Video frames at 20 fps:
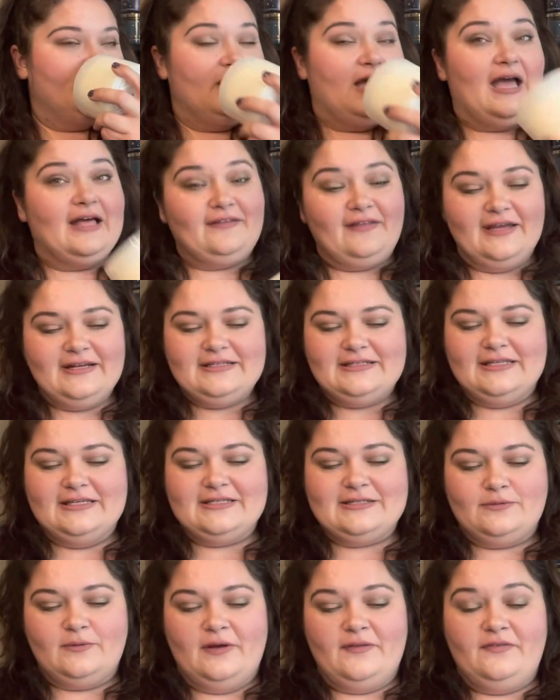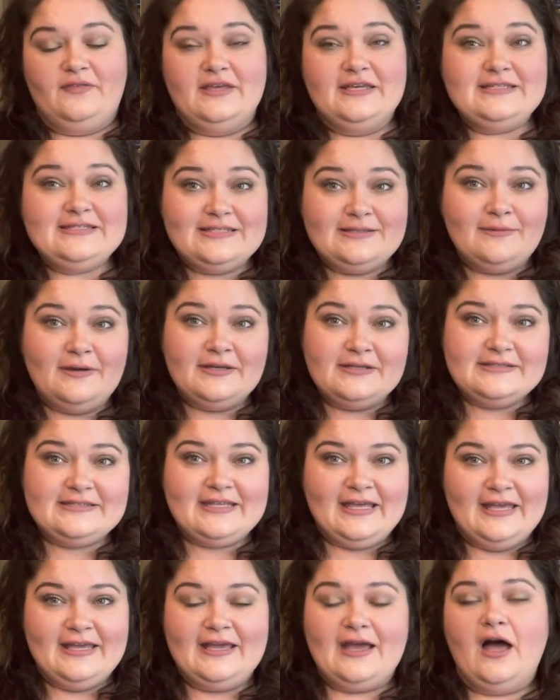I liked this one. This smells
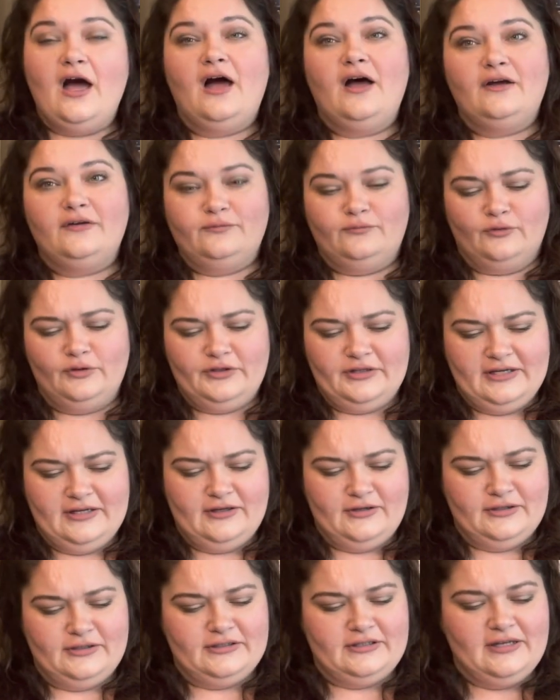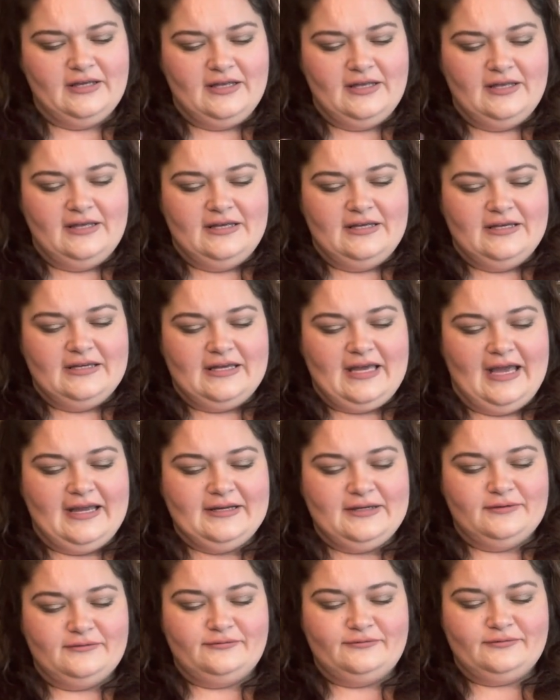like a really good
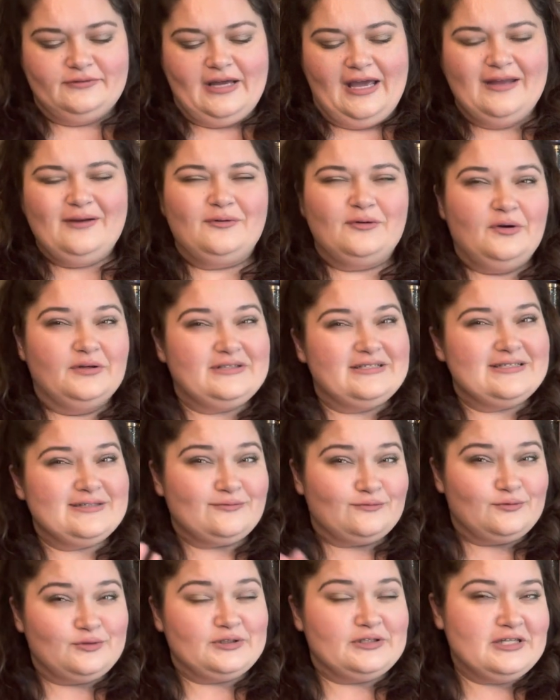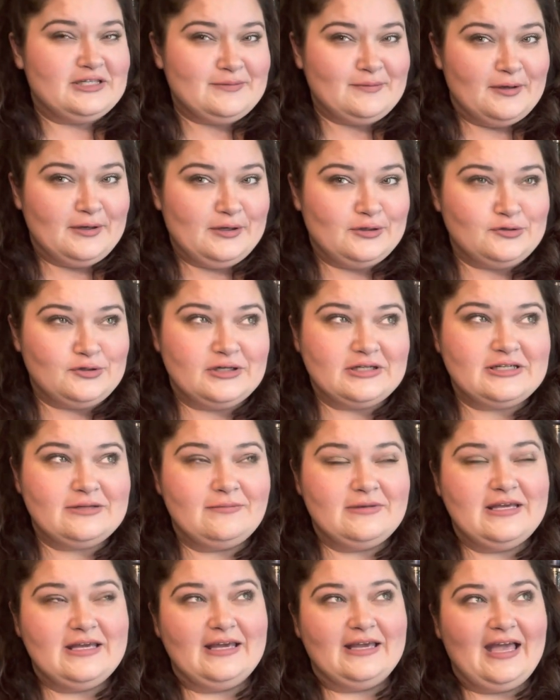kind of, I don't know, it doesn't really smell like a drink to
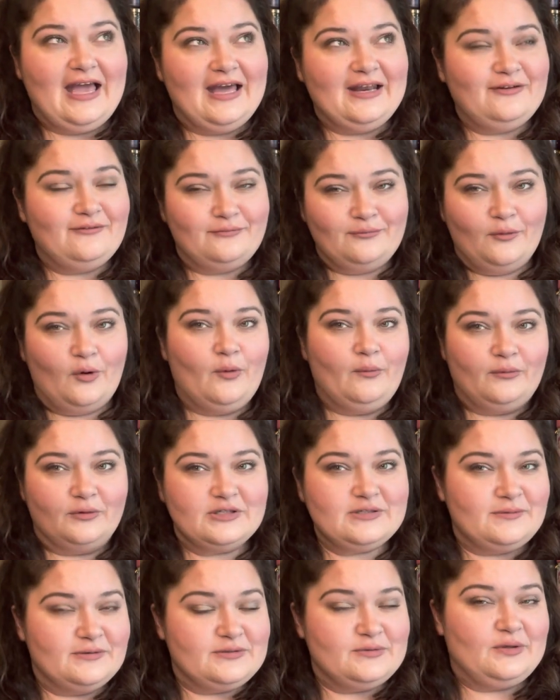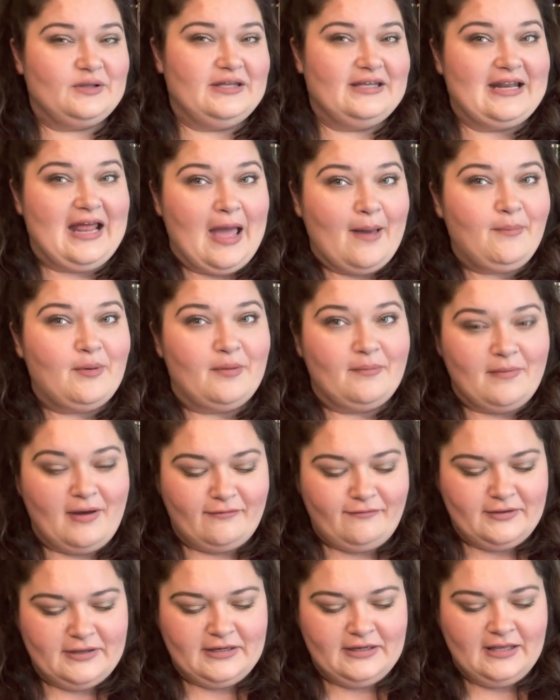me. It kind of almost smells like an apple
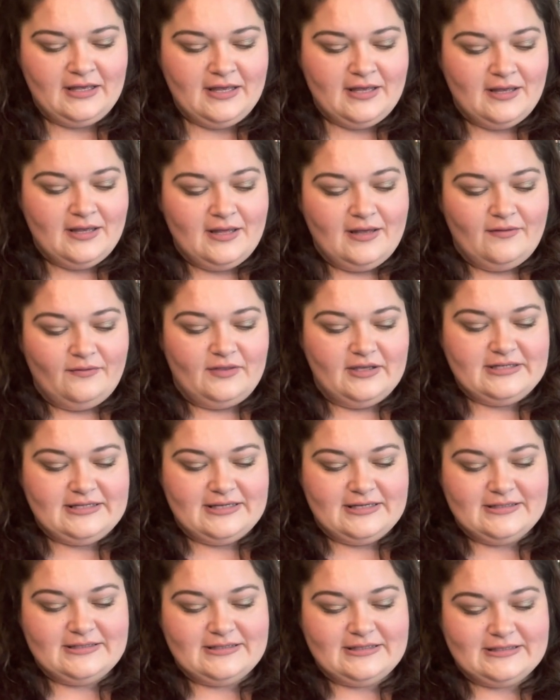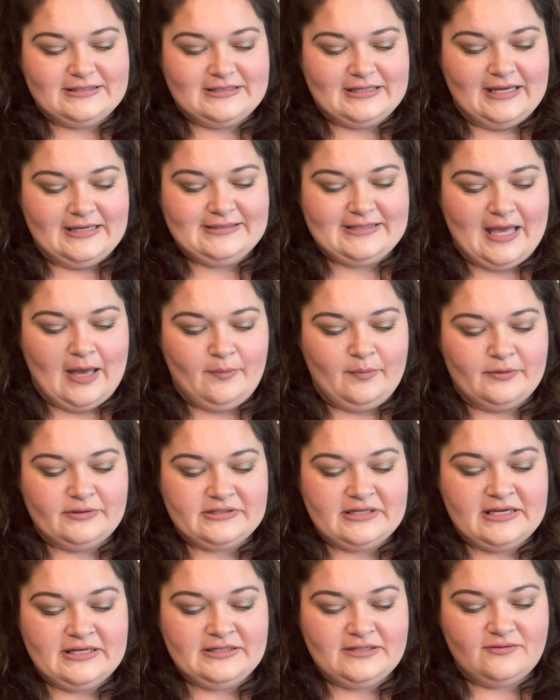muffin. This is sliced apples,
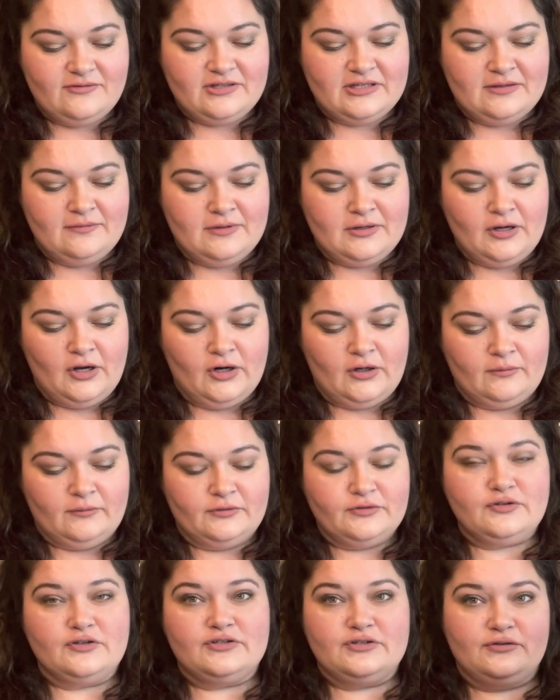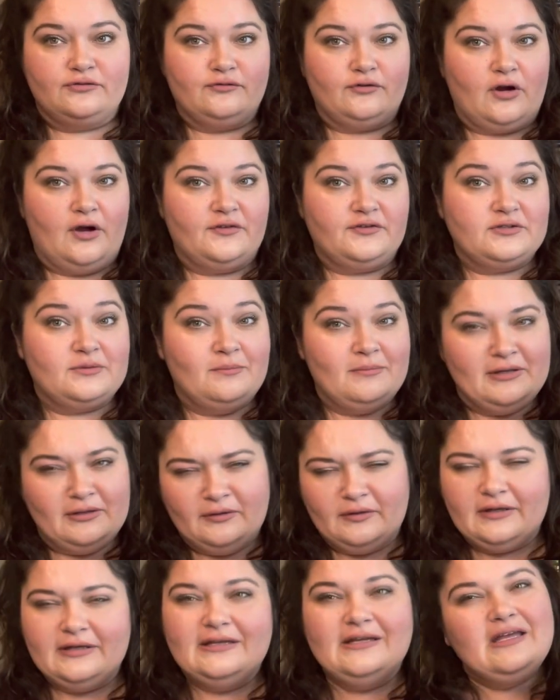hint of cinnamon, caramel drizzle, frothed
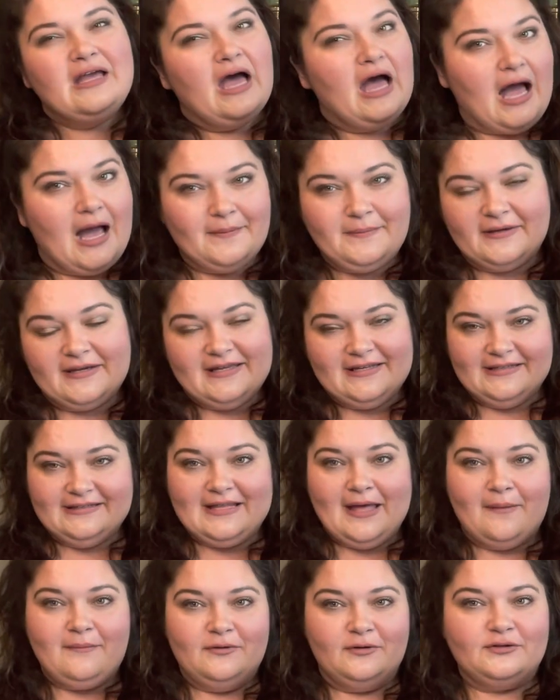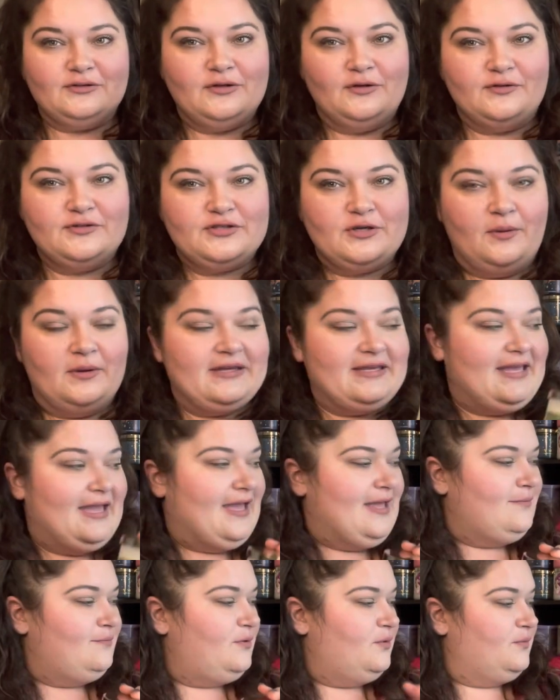milk. I'm not getting that milk note. So
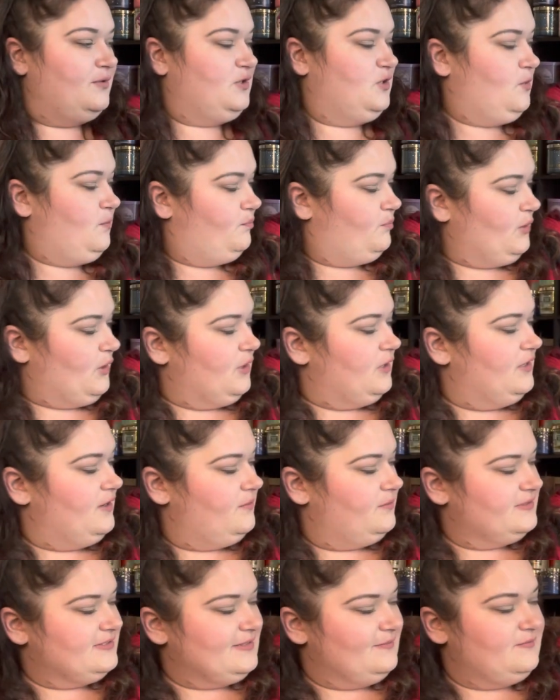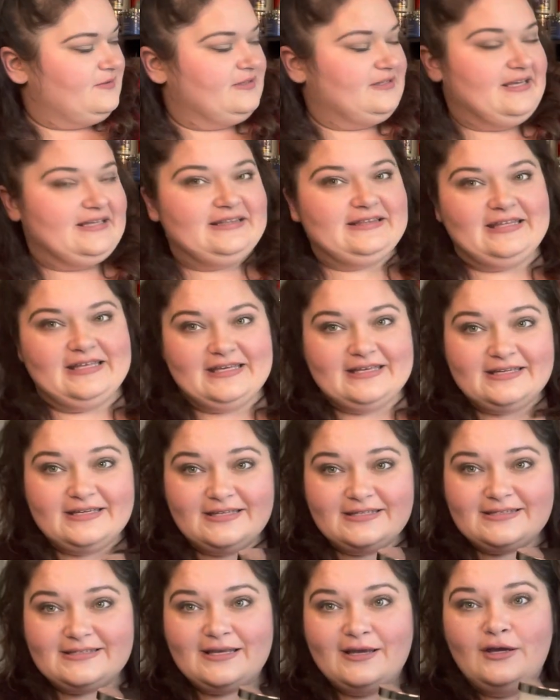again, but when you burn it with something like
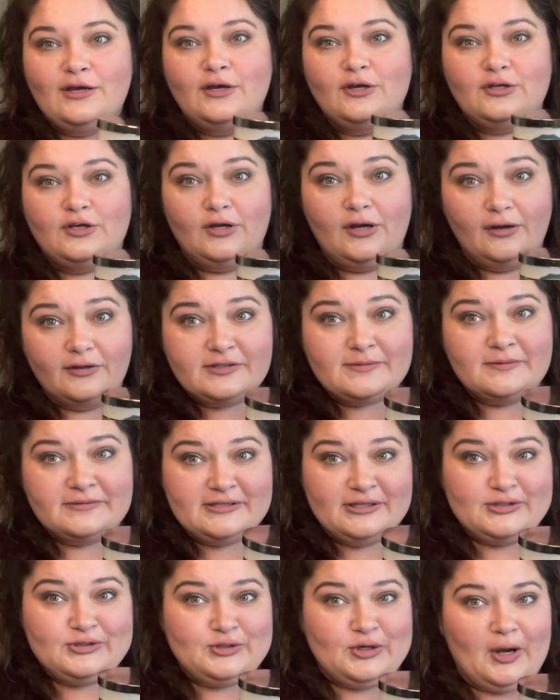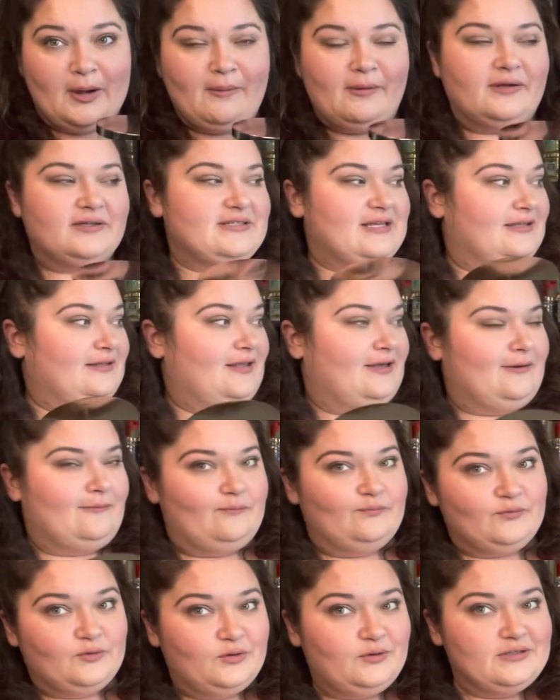this, your house smells like Starbucks. And like,
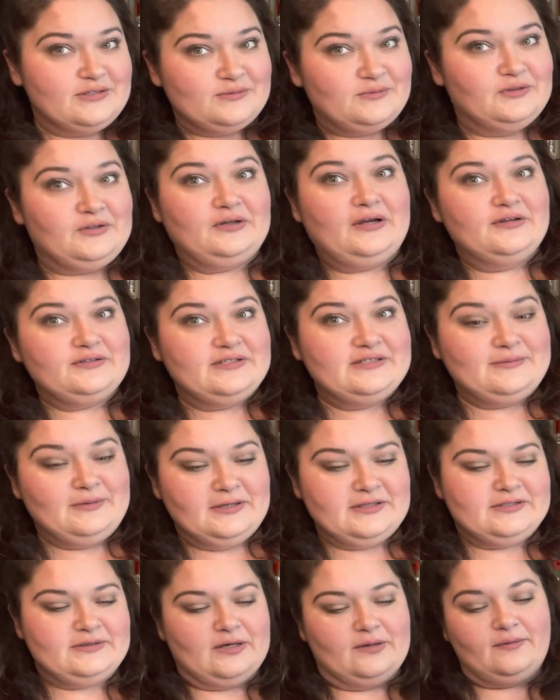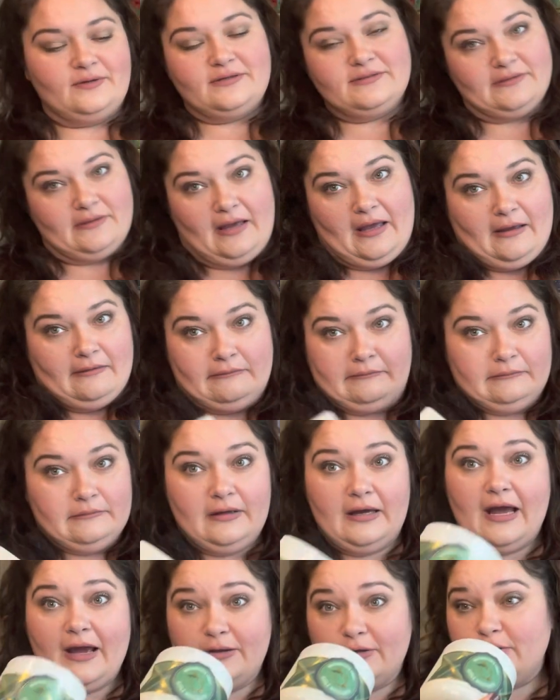who doesn't want their house to smell like Starbucks? I